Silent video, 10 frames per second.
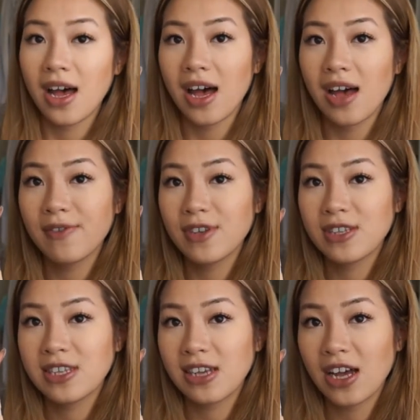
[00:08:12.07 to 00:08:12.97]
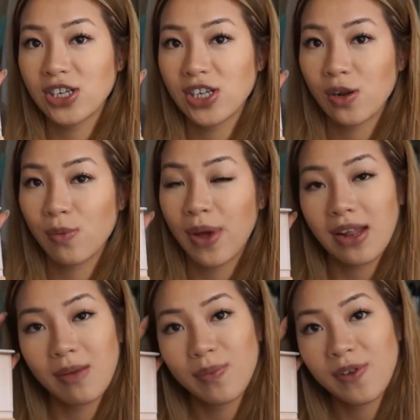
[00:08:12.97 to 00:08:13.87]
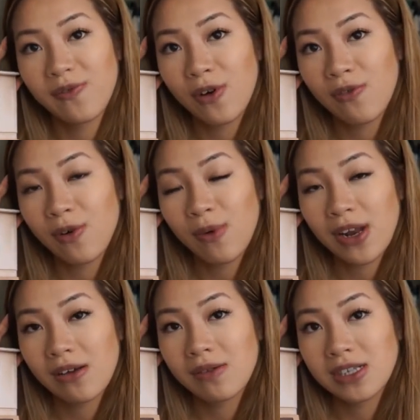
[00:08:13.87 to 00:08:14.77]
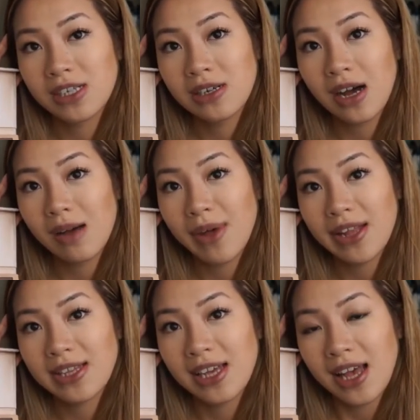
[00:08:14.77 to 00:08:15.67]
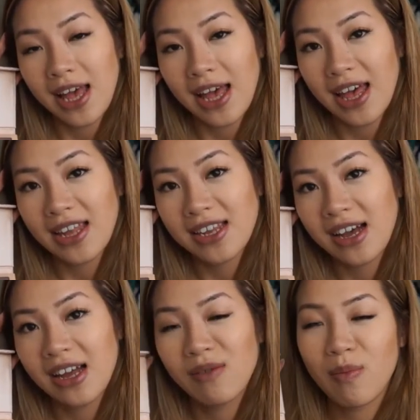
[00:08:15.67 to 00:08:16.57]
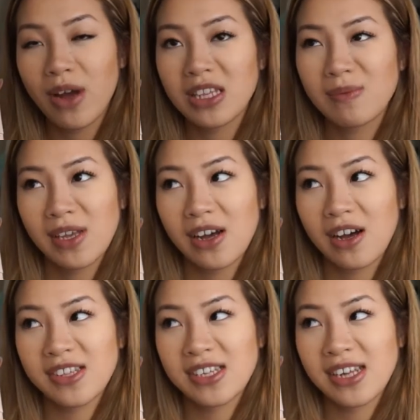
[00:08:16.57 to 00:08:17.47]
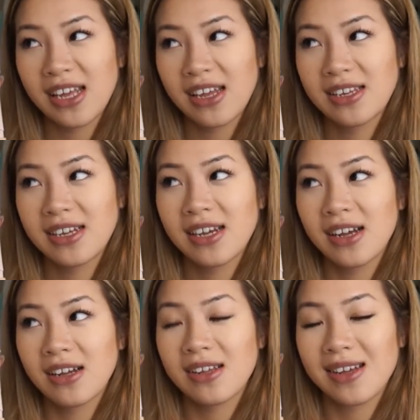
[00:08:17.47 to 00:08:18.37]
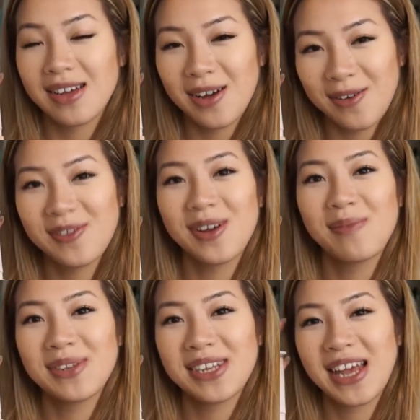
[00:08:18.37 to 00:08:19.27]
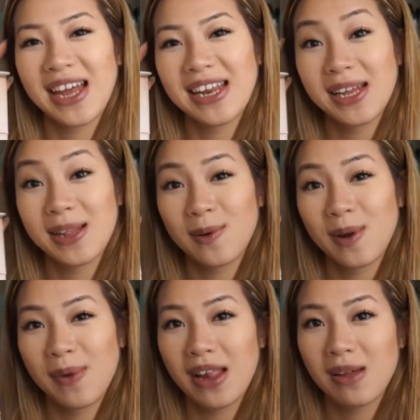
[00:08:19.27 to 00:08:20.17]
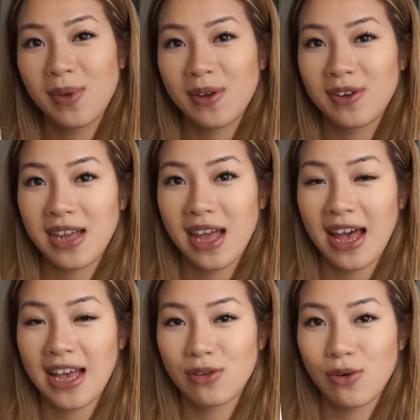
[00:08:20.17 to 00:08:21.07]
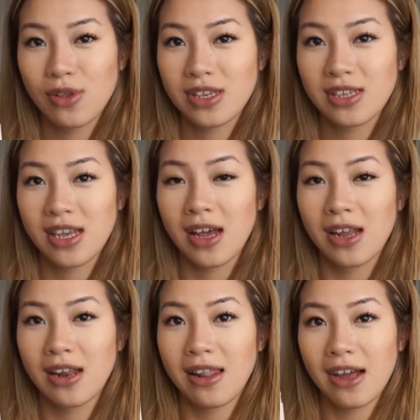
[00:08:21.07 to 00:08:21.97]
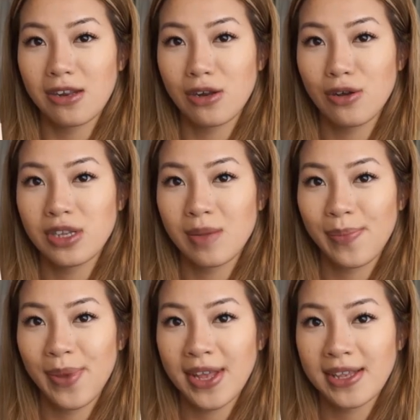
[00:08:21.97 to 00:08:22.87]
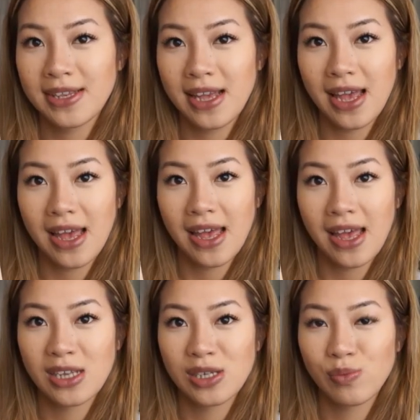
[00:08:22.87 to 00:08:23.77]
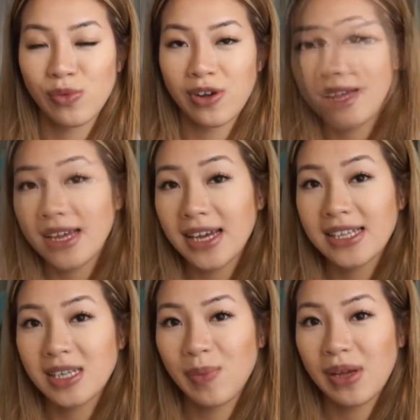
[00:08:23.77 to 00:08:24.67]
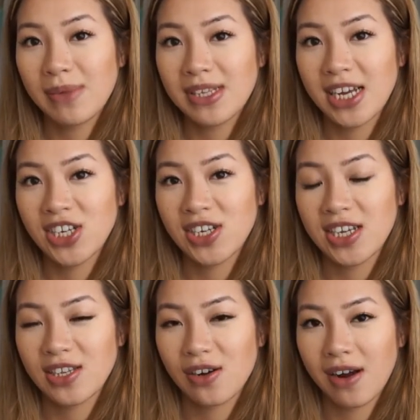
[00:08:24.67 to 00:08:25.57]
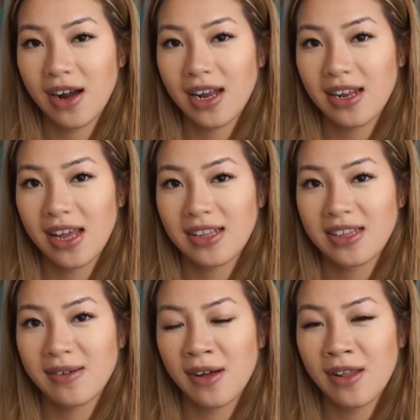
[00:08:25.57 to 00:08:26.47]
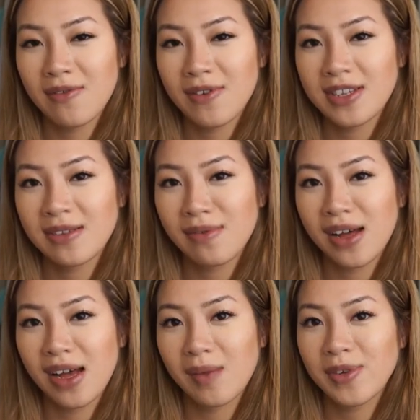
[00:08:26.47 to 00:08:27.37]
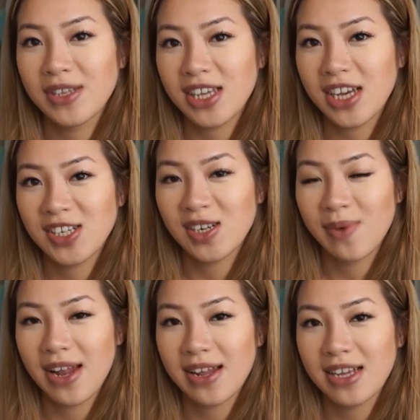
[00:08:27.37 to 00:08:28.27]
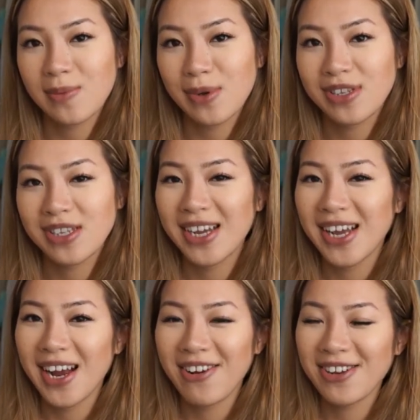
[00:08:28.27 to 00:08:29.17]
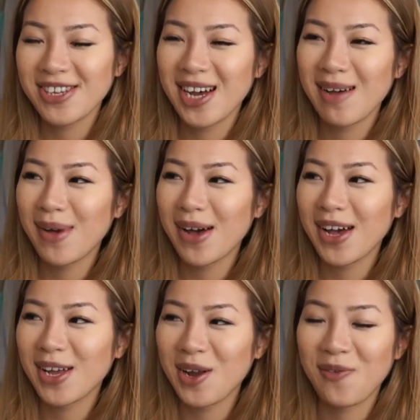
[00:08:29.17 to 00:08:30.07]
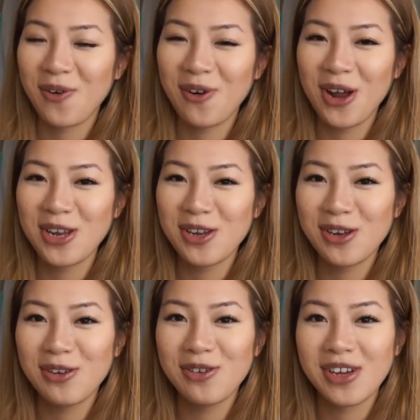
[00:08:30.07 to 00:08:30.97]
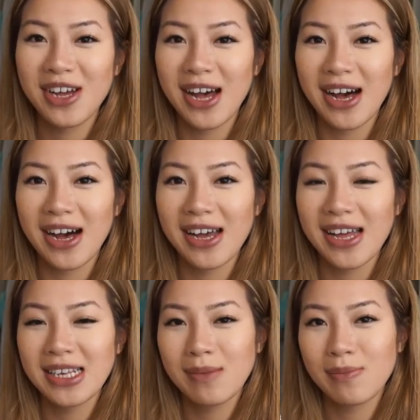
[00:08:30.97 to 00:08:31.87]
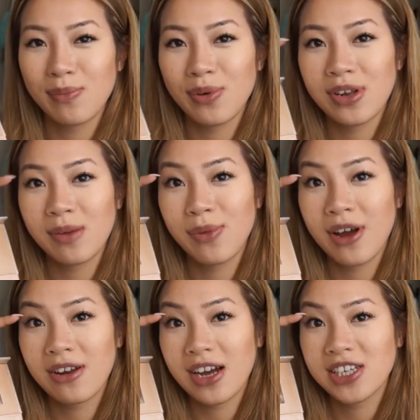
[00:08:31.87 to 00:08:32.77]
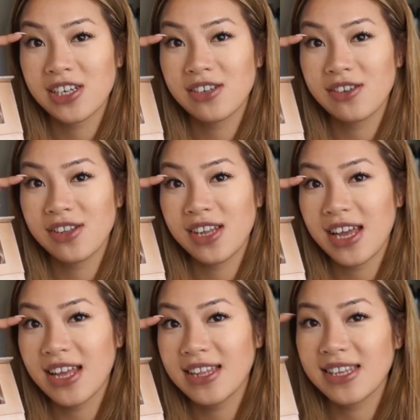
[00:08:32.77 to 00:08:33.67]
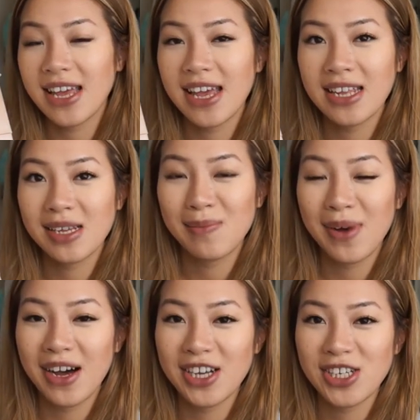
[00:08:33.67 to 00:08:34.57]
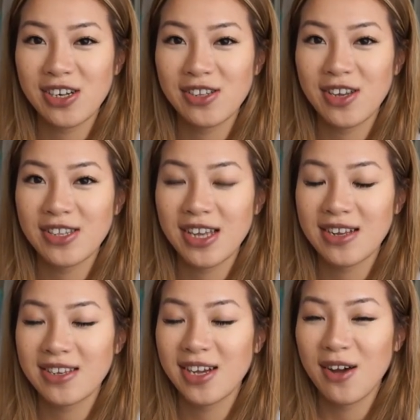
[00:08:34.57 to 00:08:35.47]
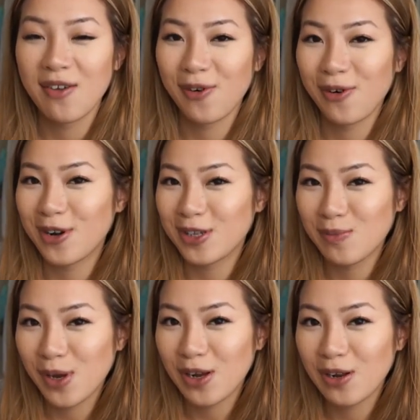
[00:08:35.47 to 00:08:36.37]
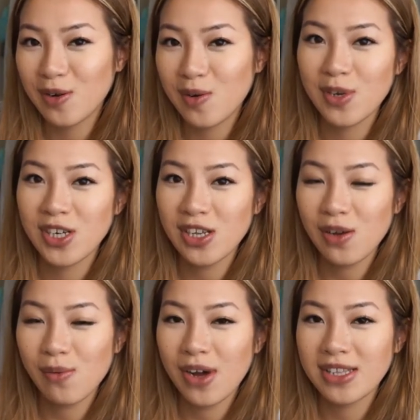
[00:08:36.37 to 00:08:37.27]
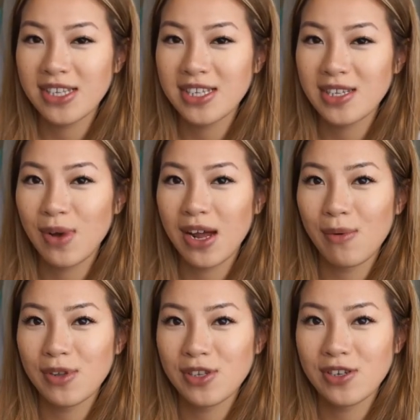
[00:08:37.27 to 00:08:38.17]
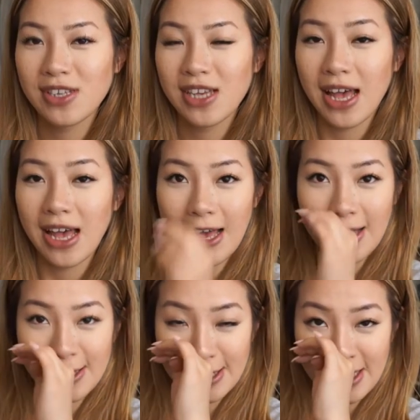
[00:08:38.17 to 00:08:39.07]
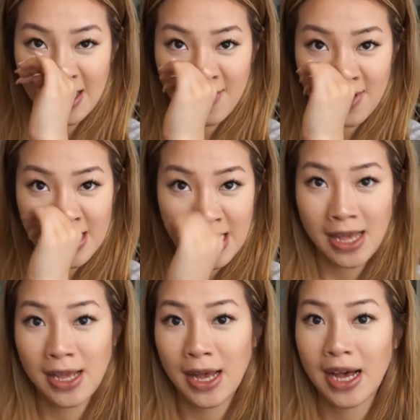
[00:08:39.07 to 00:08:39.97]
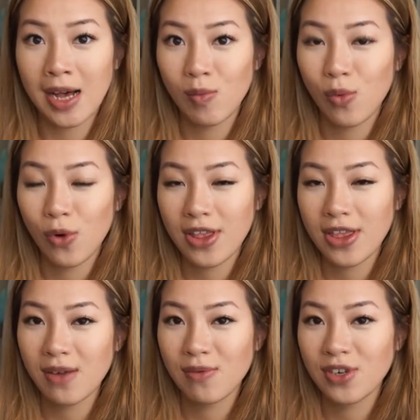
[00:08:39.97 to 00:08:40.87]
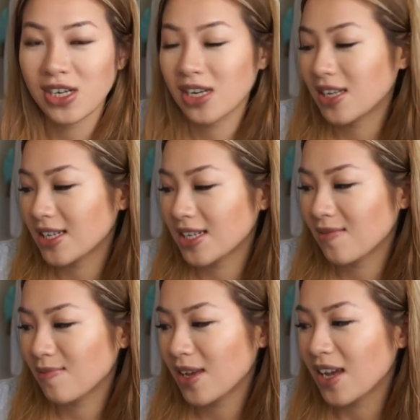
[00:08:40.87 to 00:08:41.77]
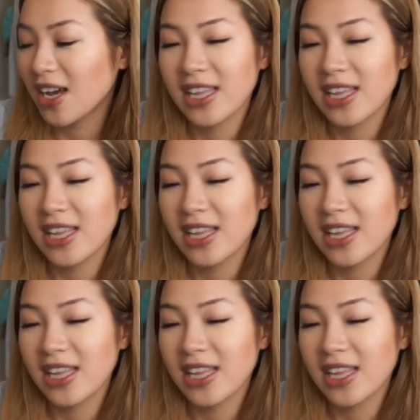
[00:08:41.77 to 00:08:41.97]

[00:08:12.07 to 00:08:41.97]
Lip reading: I've used this eyeshadow palette before for when I went to IMATS, and it kind of reminds me of the Urban Decay Naked 3 palette, because it has all these light nudes and pinks and mauves, and the pigmentation is alright. Like, the only reason why I bought this eyeshadow palette is because every time I go for a nude look, I end up putting brown eyeshadows on the ends, and my eyeshadow turns out for a smoky look, which I don't want. This is what I want to use as an everyday wear thing, which it does give me.